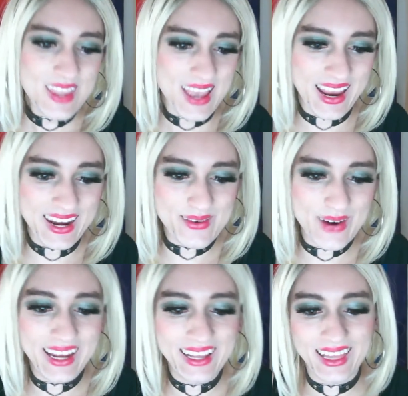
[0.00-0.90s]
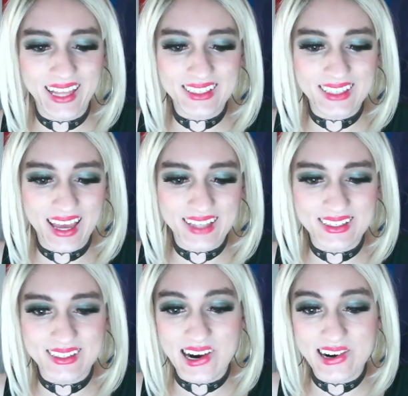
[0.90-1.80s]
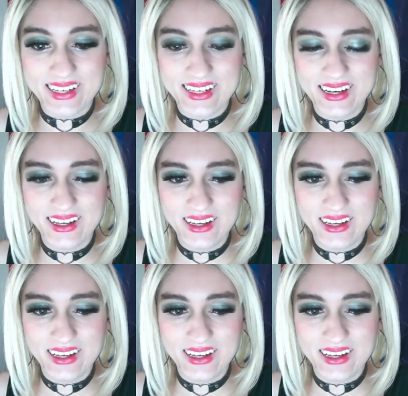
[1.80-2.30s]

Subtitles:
Anyway, let's get started.